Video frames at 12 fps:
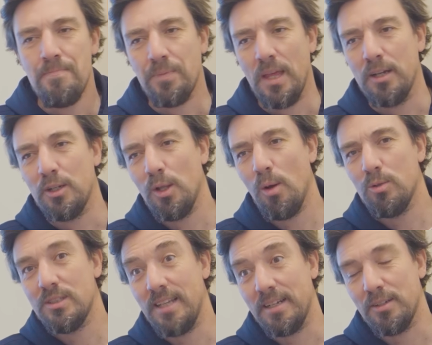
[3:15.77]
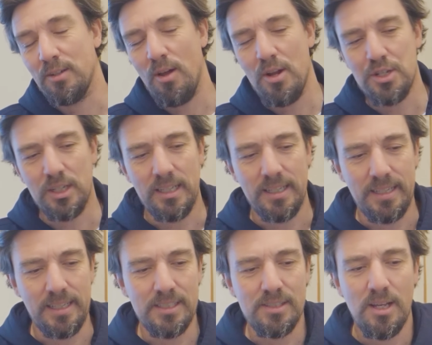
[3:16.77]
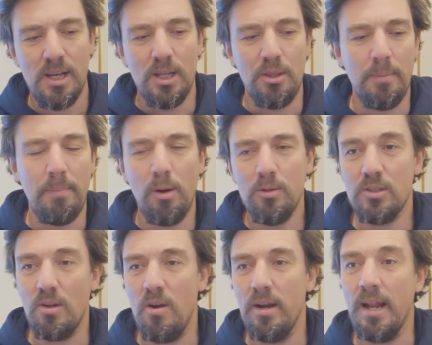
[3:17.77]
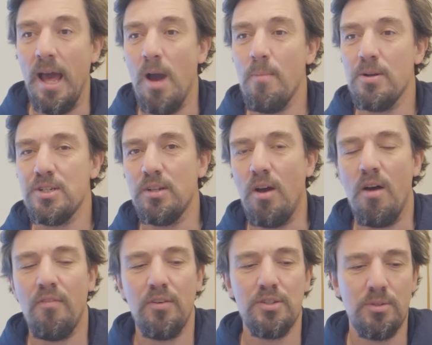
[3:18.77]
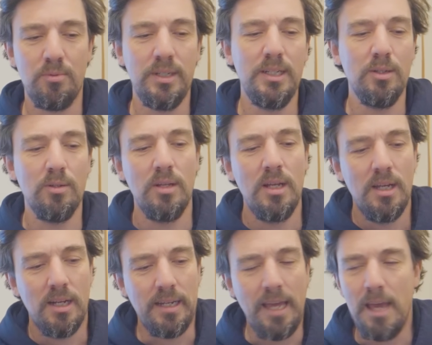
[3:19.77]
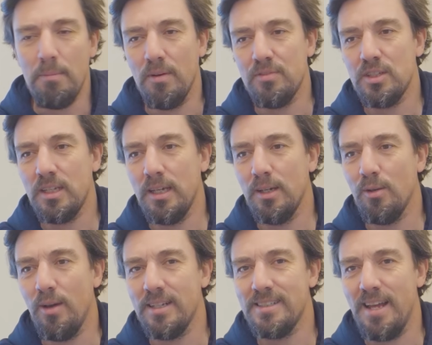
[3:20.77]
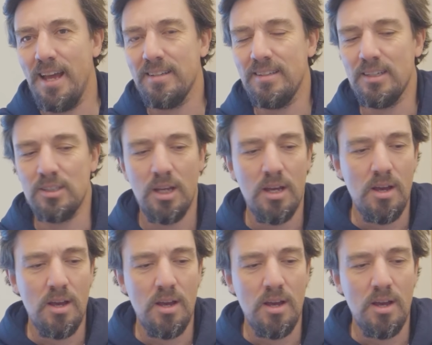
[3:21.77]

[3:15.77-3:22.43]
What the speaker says: and close, technologically at least, the boats are, and how much it offers a real game of skill and tactics